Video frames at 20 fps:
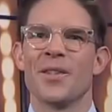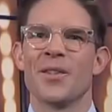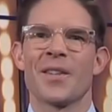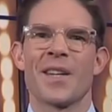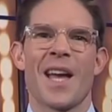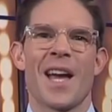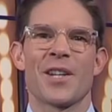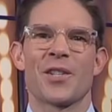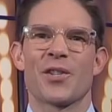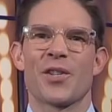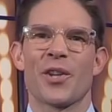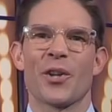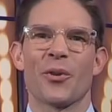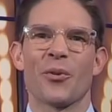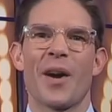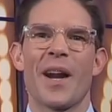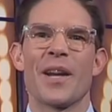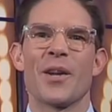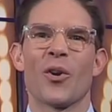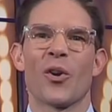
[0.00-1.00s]
can catch the
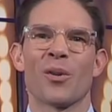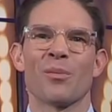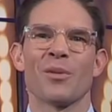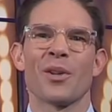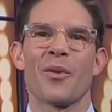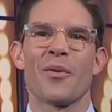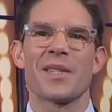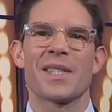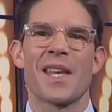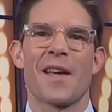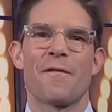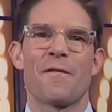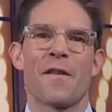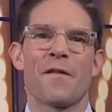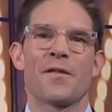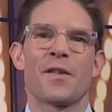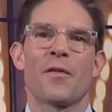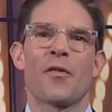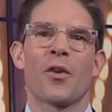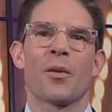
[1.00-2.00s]
great Norm Lewis at
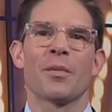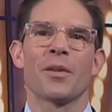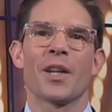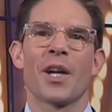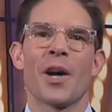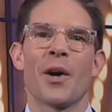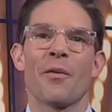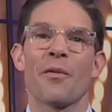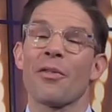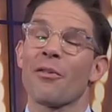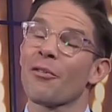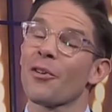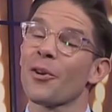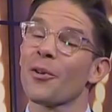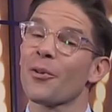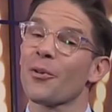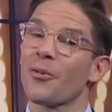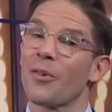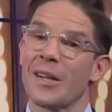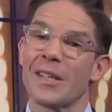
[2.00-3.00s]
54 Below
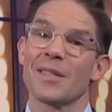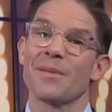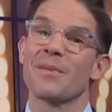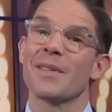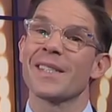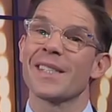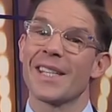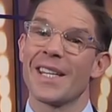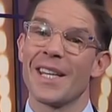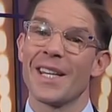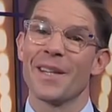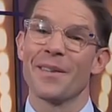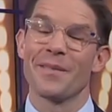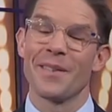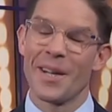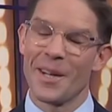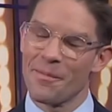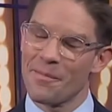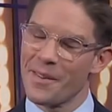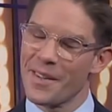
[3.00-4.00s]
through Christmas Eve.
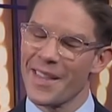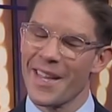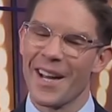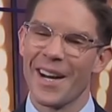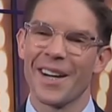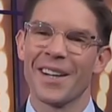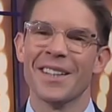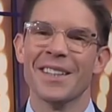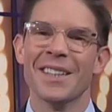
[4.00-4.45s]
I'll be there.